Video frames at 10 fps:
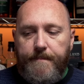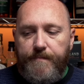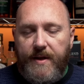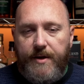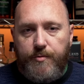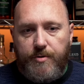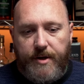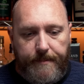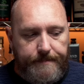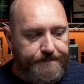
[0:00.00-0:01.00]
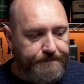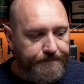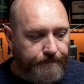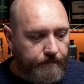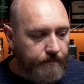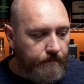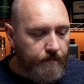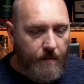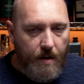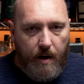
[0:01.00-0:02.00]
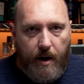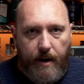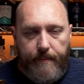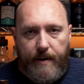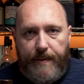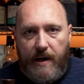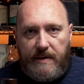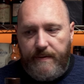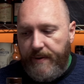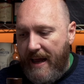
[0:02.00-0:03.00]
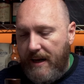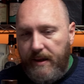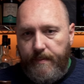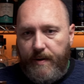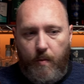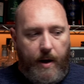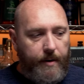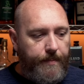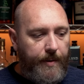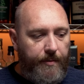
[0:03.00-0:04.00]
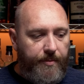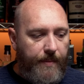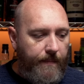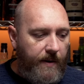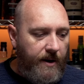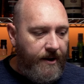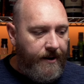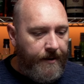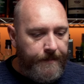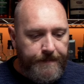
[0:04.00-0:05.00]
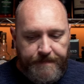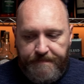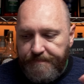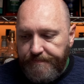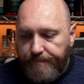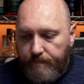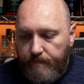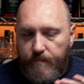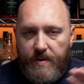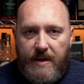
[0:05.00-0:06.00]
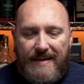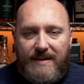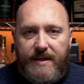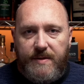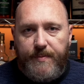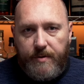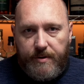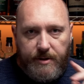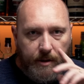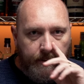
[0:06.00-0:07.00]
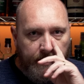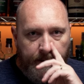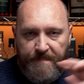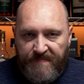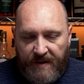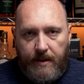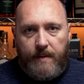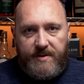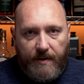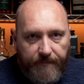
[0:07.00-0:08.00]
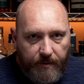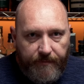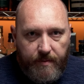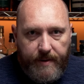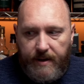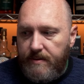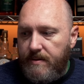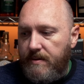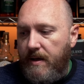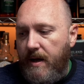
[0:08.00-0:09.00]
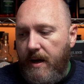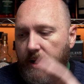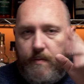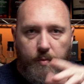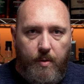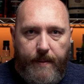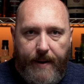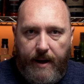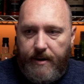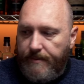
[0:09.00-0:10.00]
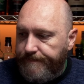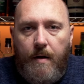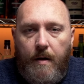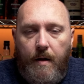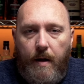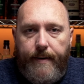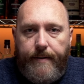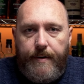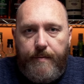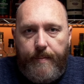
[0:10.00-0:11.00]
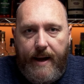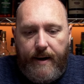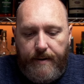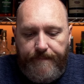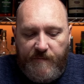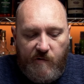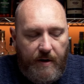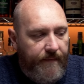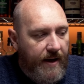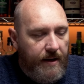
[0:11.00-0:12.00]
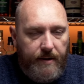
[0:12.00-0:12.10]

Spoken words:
Interesting. All right, I'm going to pause. I'm going to add a little bit of water to both, maybe a teaspoon or so. let them sit for a few minutes, and we'll be back. All right, we're back. So I've added a